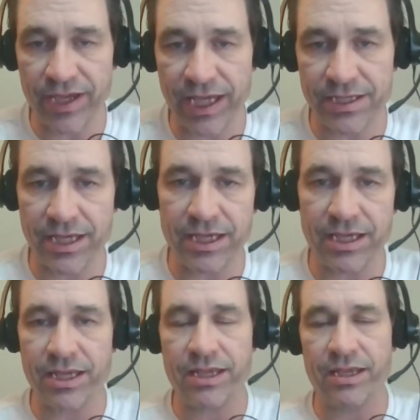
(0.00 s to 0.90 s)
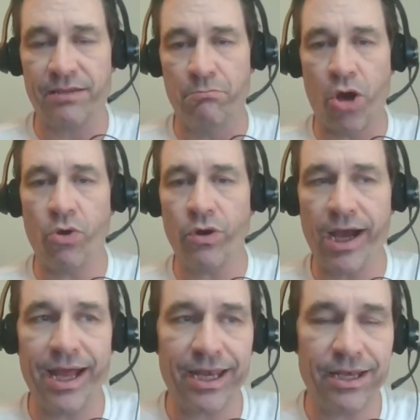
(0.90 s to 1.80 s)
He, he Mo
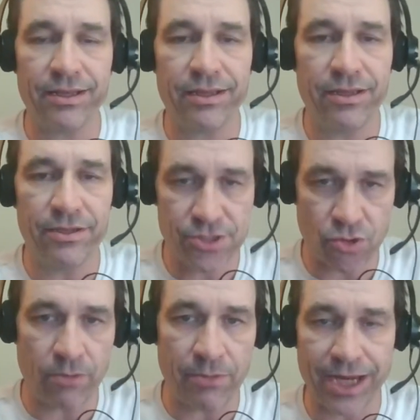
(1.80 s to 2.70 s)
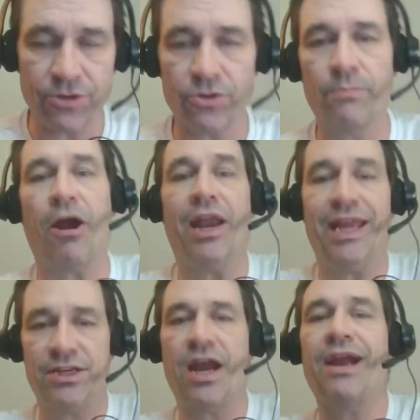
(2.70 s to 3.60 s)
got the Storm Knight group an
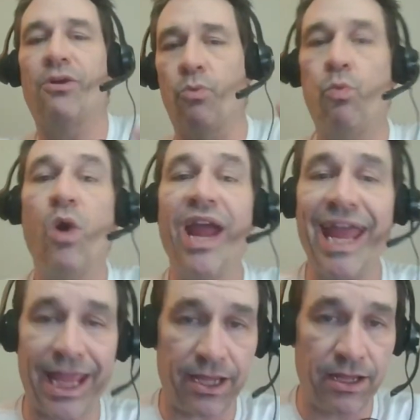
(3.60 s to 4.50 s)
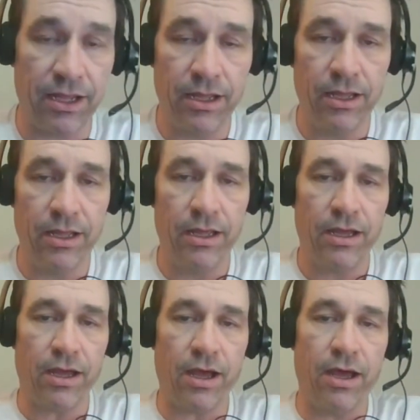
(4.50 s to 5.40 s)
entire wing
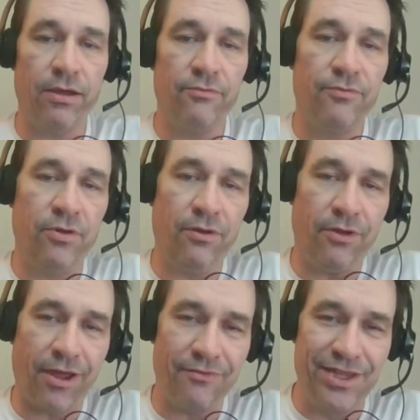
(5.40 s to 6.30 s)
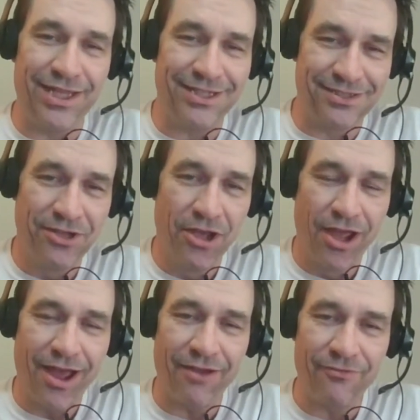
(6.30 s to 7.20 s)
of of this
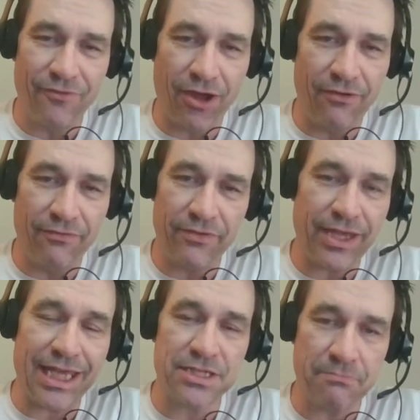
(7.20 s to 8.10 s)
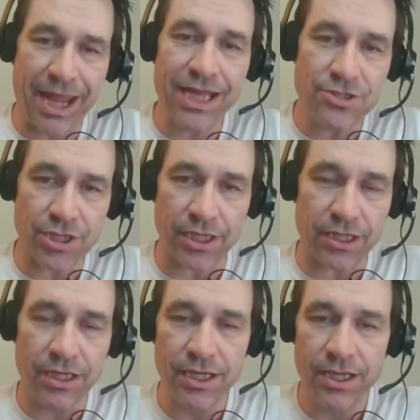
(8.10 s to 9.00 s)
of of his
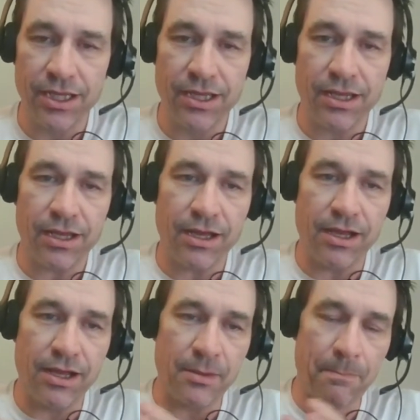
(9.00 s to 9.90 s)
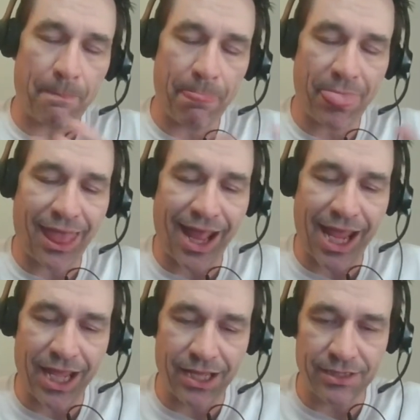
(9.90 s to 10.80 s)
mansion, um,
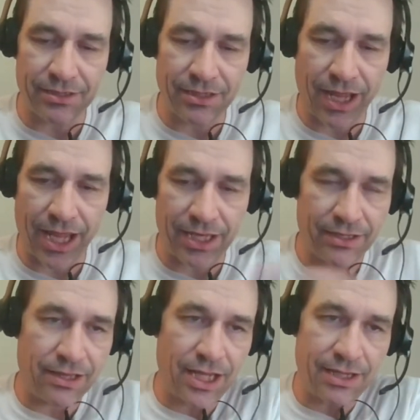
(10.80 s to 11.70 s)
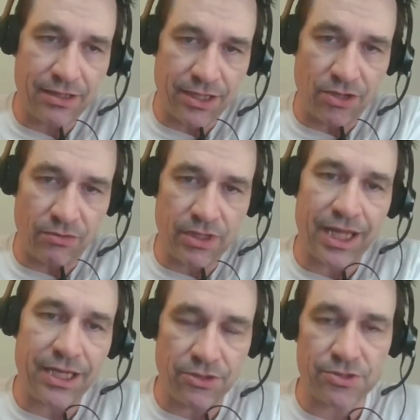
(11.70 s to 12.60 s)
and and they you know they
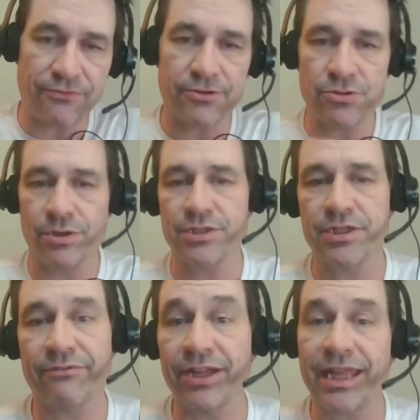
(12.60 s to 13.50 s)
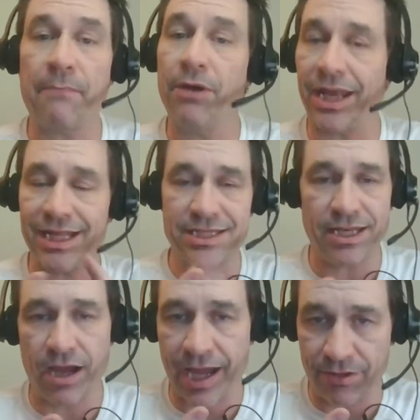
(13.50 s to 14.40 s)
can use it for storage and stuff like that. But it's
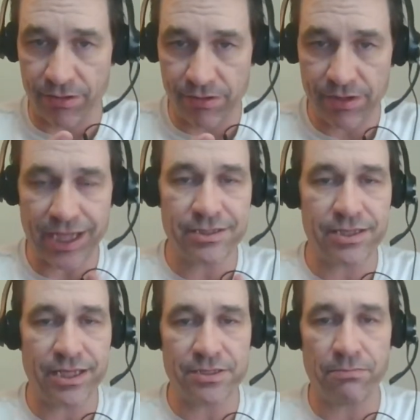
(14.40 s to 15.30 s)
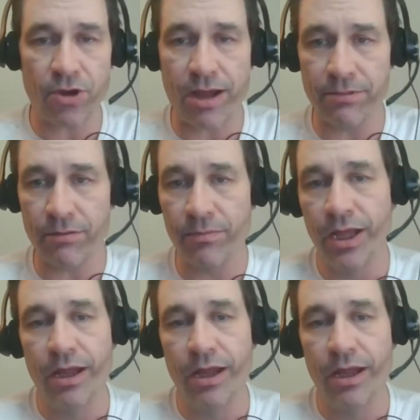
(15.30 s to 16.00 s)
in Aysle. That's that's a problem.